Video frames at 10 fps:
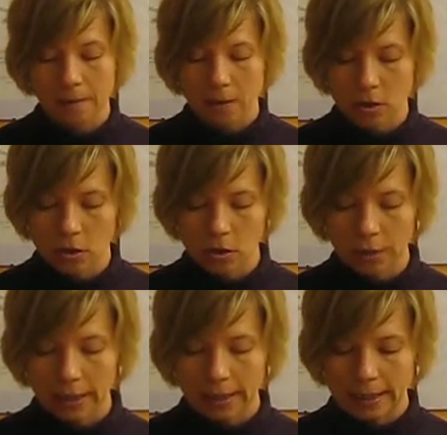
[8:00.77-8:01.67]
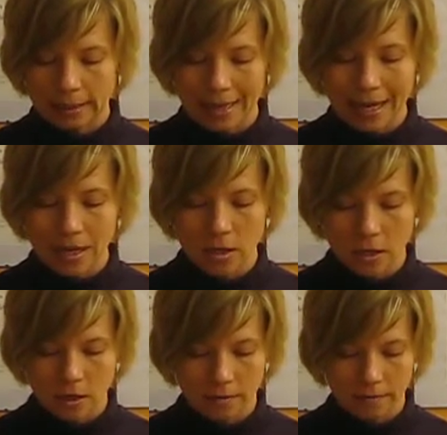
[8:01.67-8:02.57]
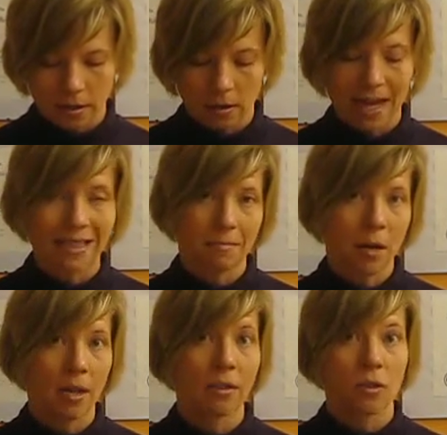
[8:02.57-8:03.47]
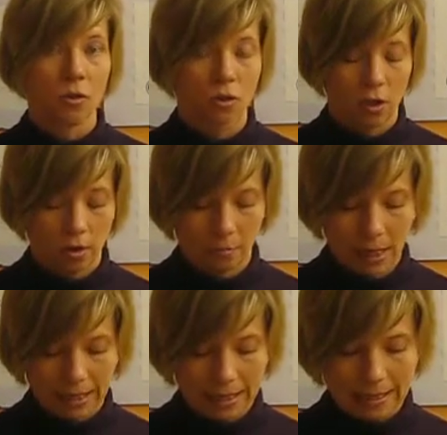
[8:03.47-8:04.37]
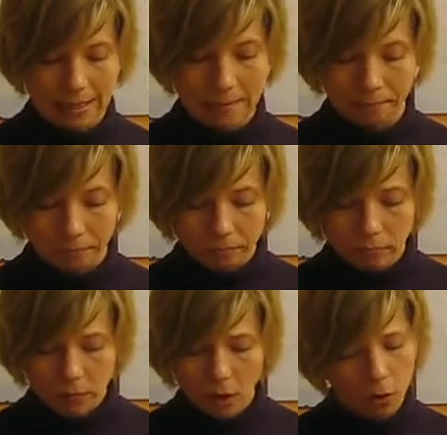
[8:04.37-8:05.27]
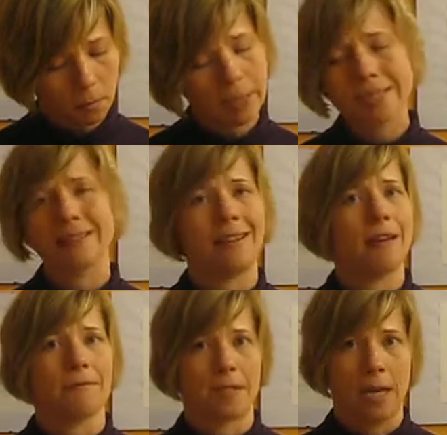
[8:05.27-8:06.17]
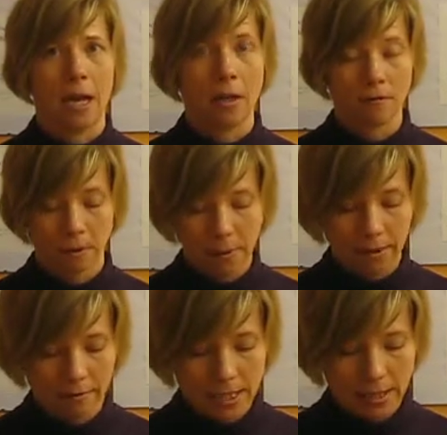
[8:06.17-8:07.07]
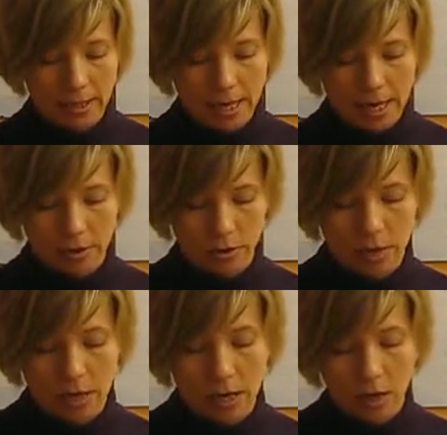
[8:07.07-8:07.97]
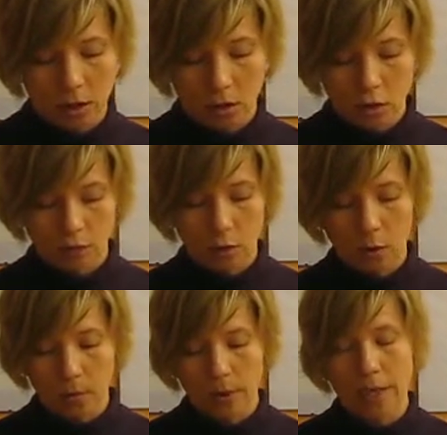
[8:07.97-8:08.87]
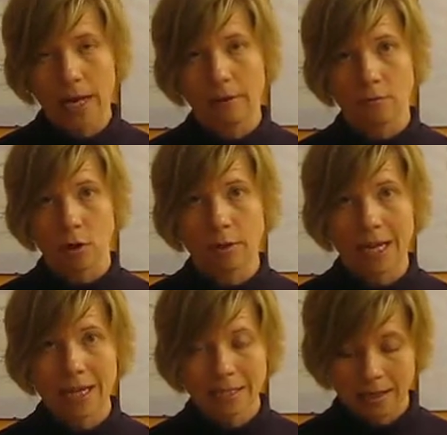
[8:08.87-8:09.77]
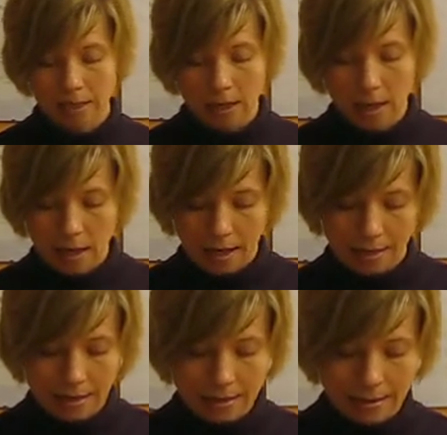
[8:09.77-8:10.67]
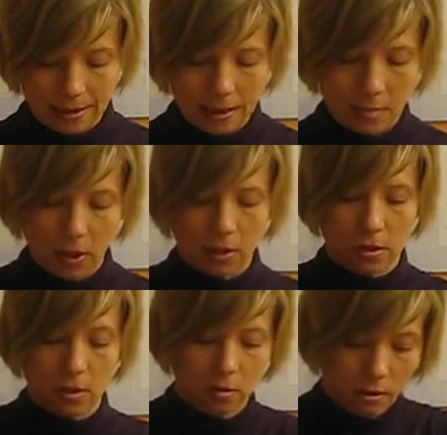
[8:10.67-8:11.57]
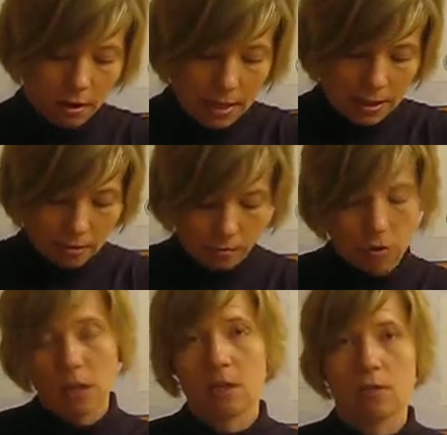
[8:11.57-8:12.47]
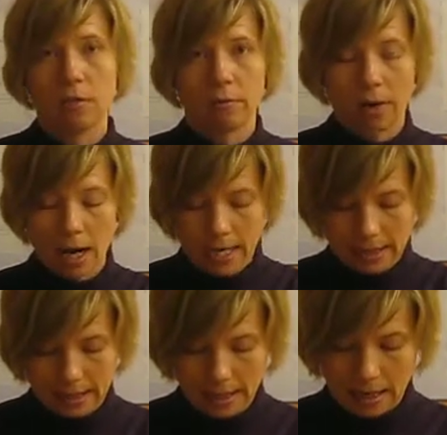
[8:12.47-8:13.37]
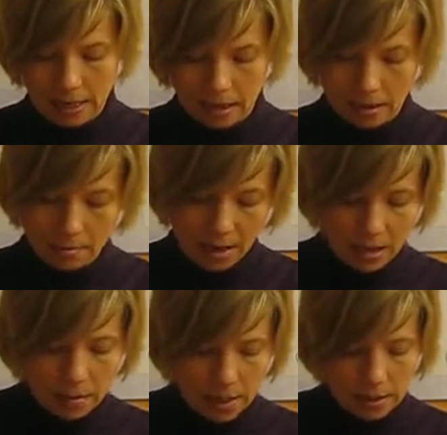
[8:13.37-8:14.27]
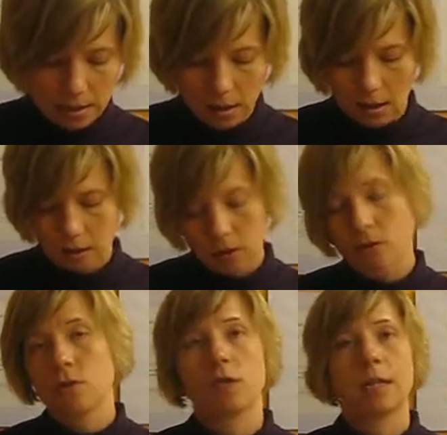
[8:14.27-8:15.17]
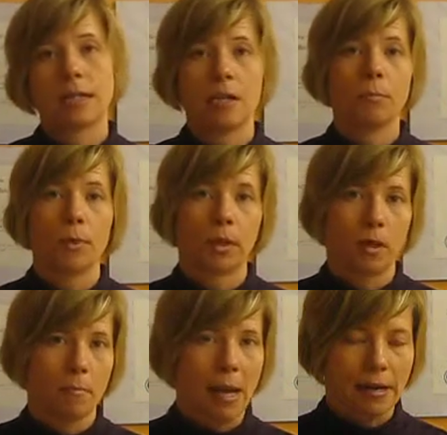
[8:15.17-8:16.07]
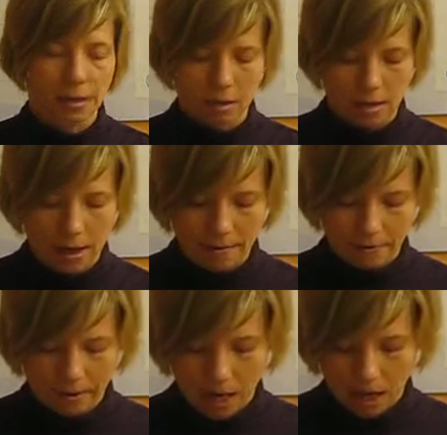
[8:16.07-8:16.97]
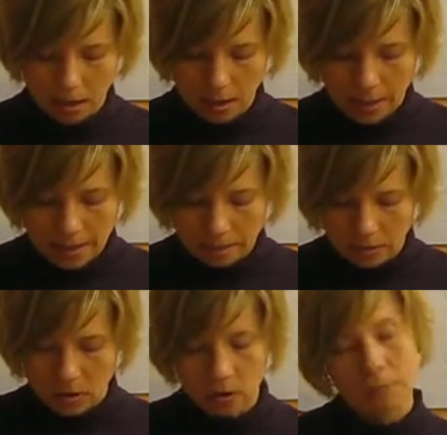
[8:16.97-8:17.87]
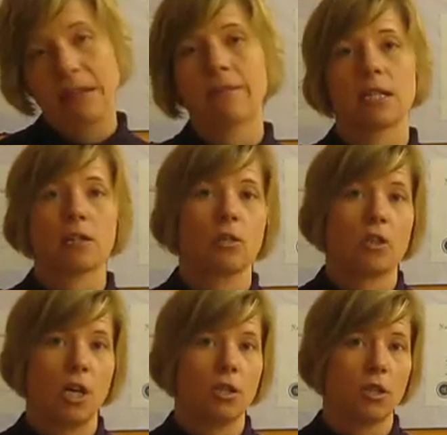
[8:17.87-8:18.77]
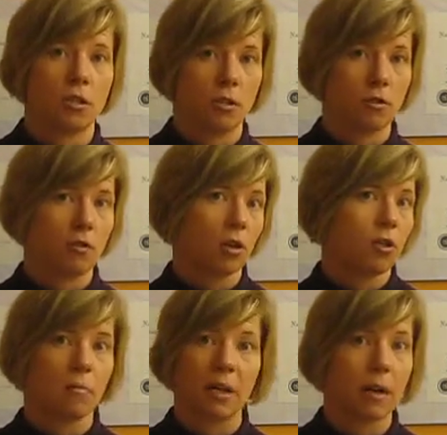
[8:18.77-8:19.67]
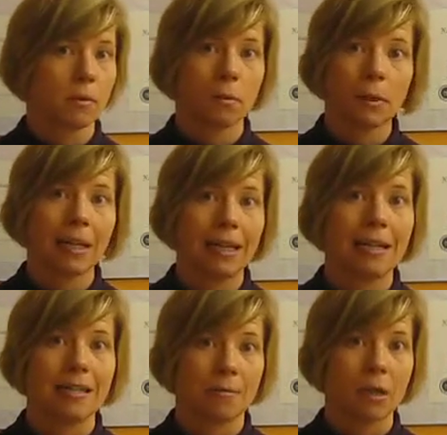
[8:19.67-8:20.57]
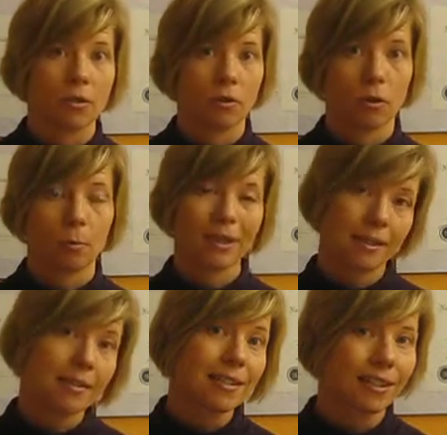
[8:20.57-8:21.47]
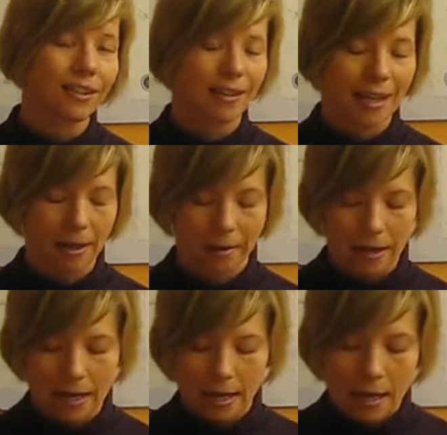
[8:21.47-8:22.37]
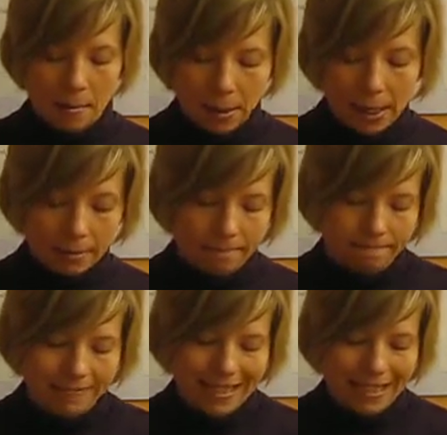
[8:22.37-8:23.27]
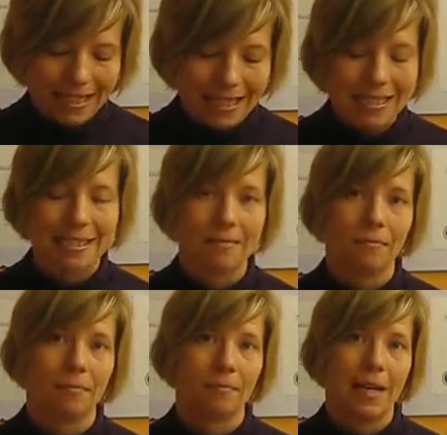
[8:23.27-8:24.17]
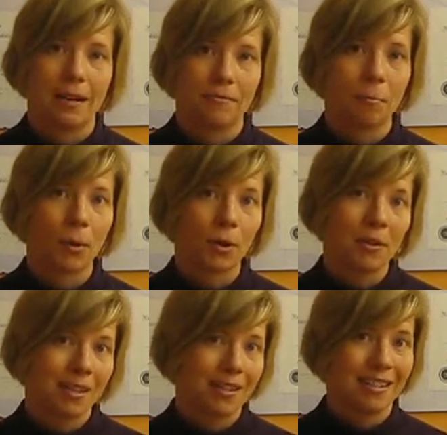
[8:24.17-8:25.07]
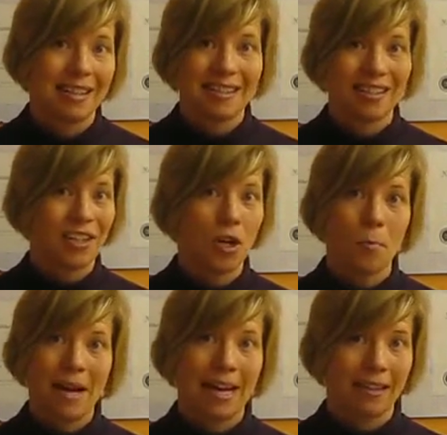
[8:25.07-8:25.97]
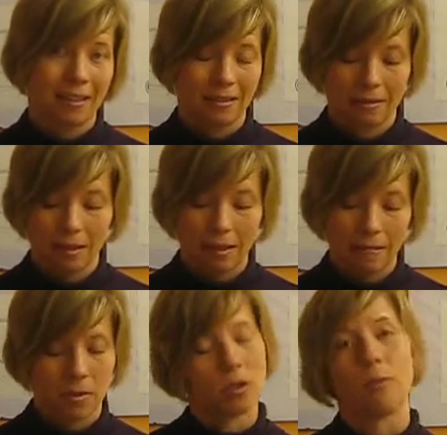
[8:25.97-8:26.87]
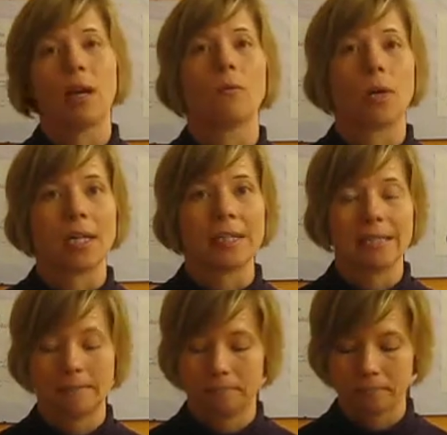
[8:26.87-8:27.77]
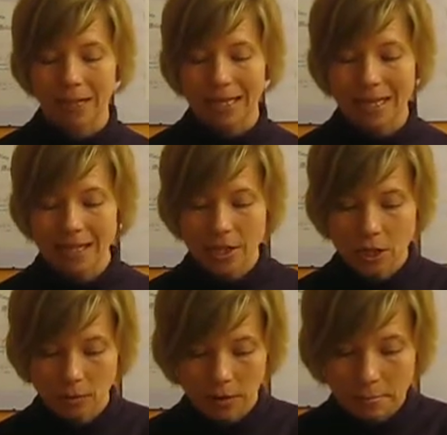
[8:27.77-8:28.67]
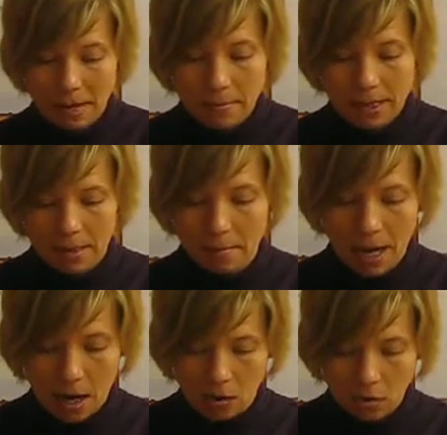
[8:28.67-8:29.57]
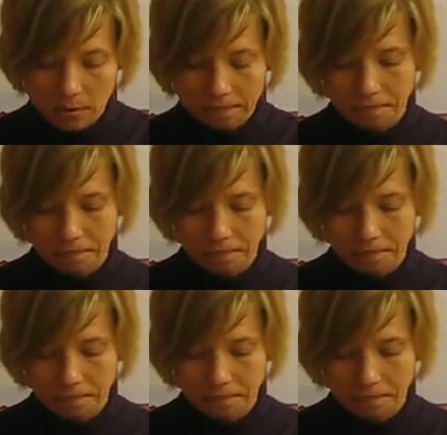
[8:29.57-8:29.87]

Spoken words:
So during the end of the last month, usually of pregnancy, normally it's the left side of the pelvis. It actually goes forward and rotates, and this is because the uterus rotates to the right, and the babies usually tend to put their backs on the left side. So the pelvis actually changes the structure, it becomes completely asymmetrical, but this is a good thing. But the thing is, after birth, it doesn't necessarily go back to the way it was. And in addition, when babies come out,